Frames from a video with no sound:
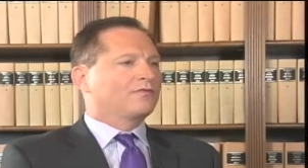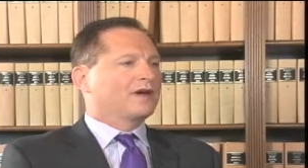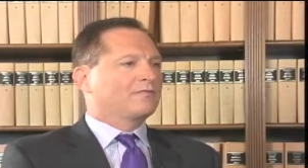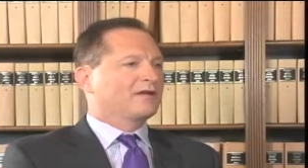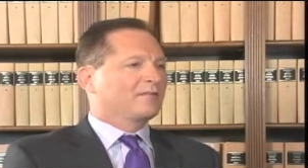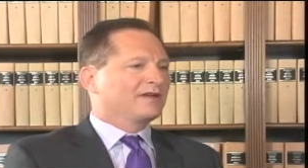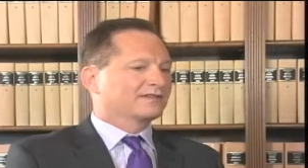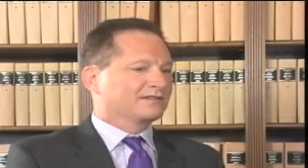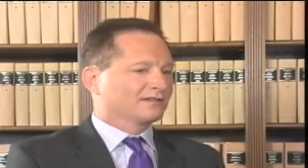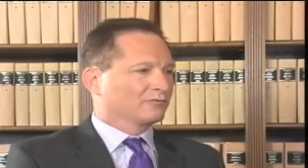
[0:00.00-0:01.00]
that maybe
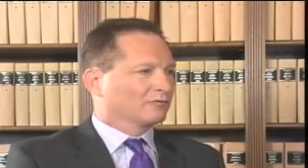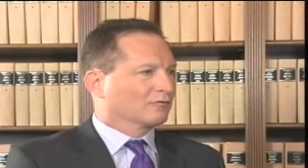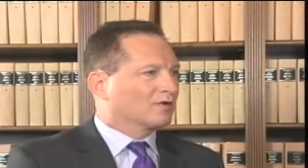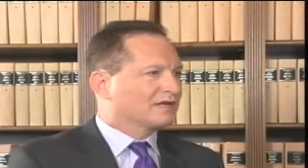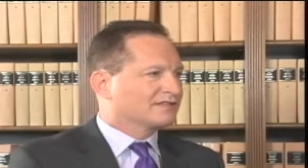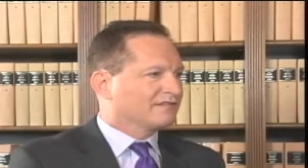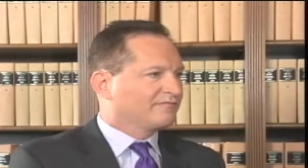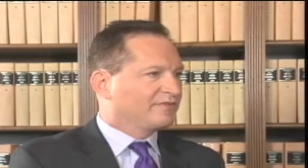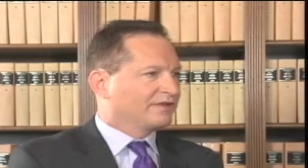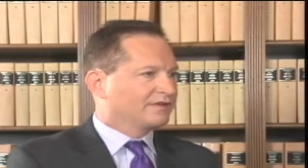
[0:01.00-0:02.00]
it's a little
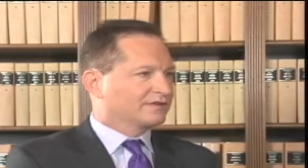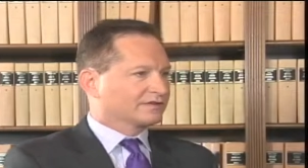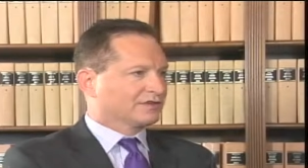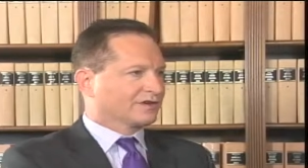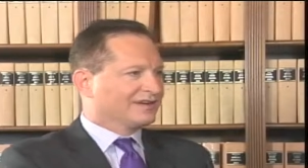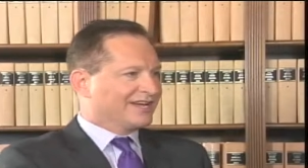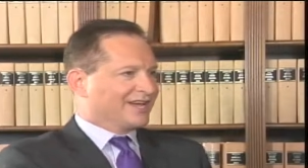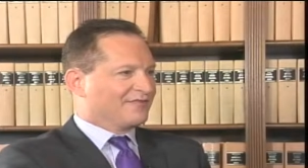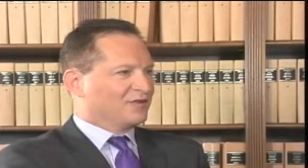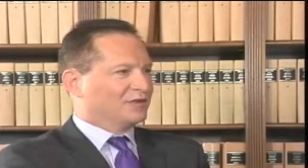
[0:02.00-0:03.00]
aggressive because look,
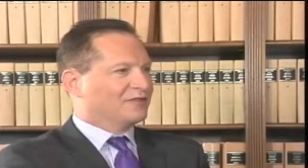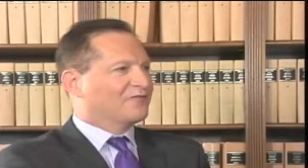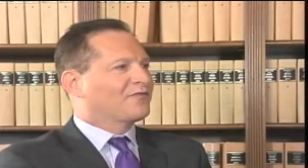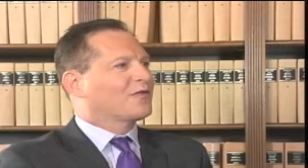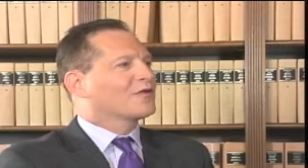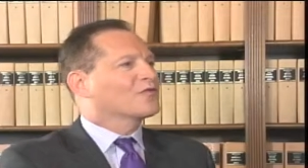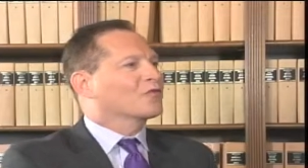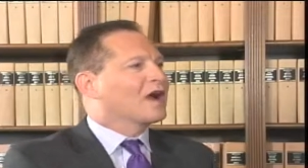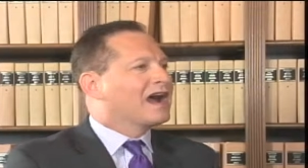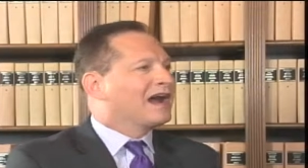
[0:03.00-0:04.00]
if you live
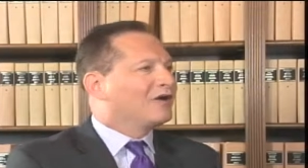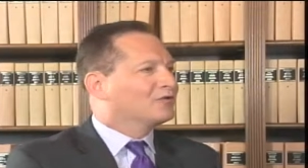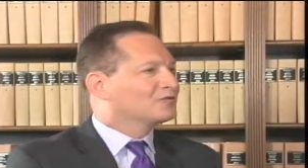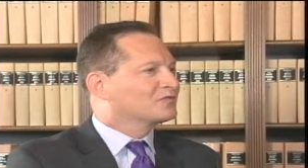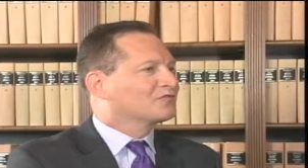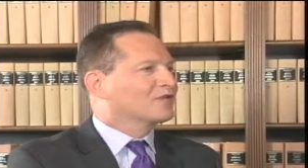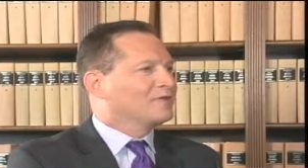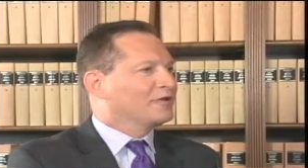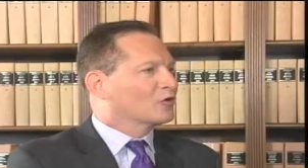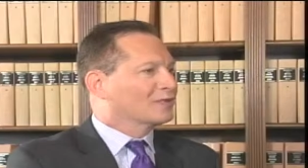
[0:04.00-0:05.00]
farther out from
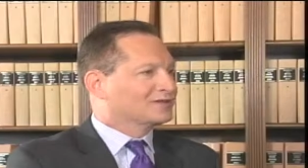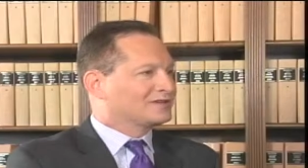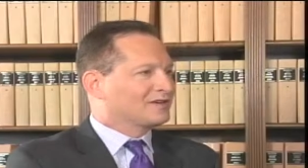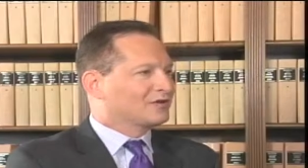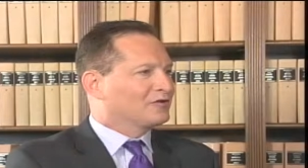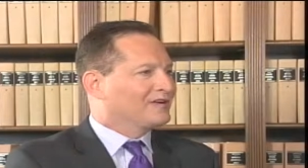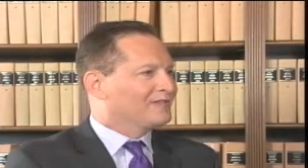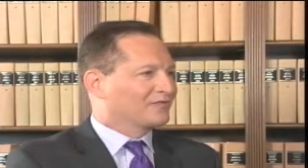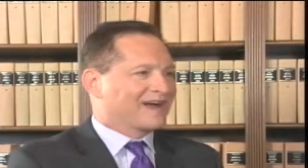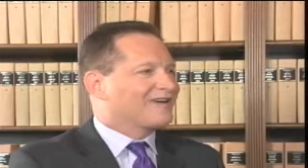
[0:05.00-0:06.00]
an urban center
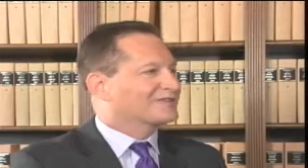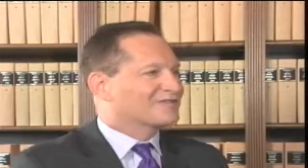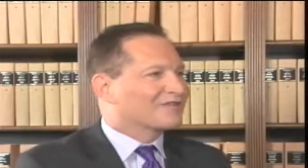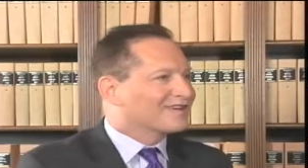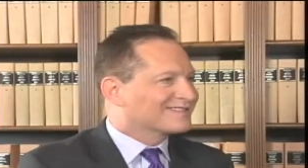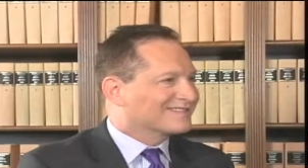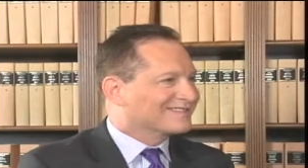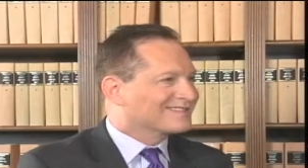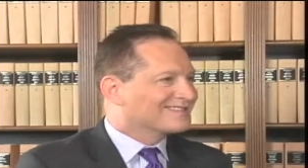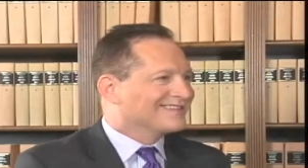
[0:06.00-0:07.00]
for housing
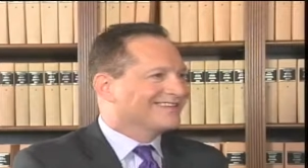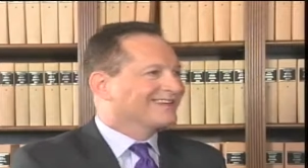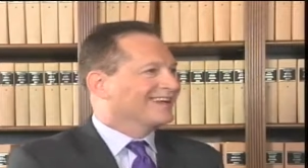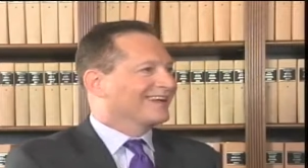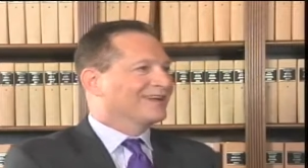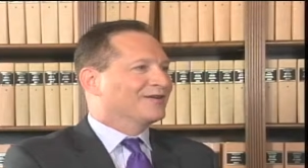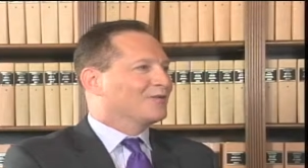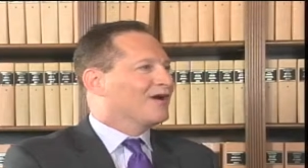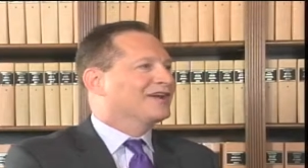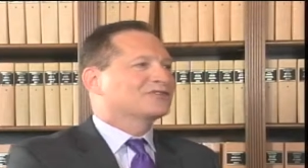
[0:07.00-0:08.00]
prices, you know,
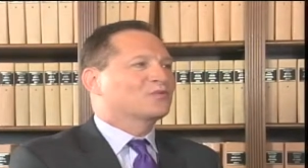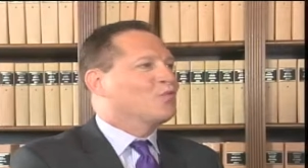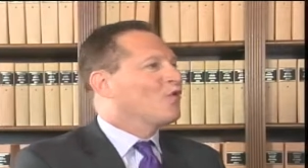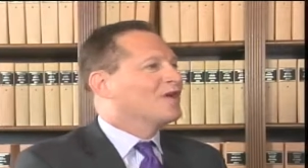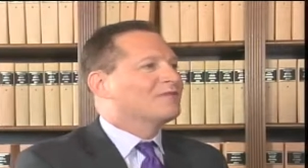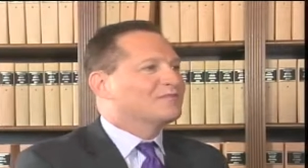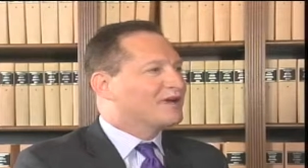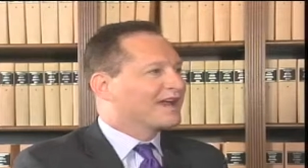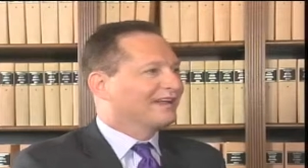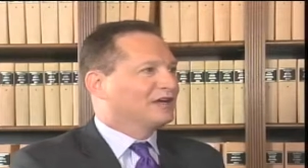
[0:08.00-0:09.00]
why should one be
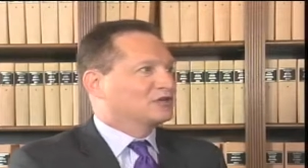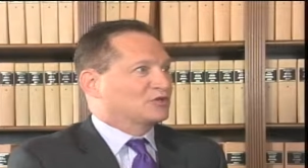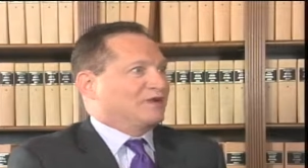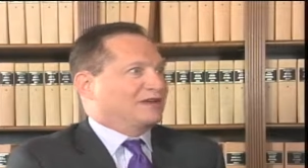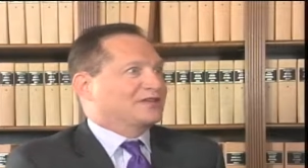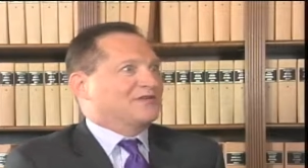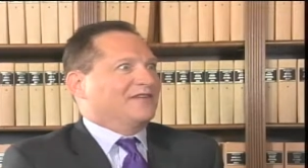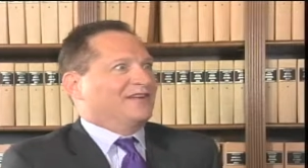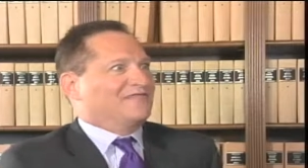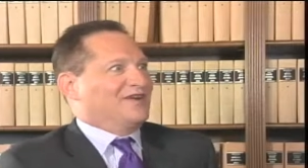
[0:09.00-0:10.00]
penalized just because they don't
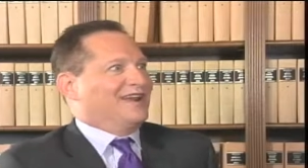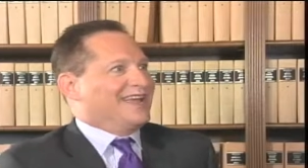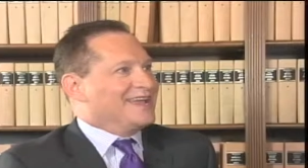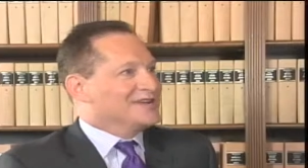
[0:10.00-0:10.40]
have enough money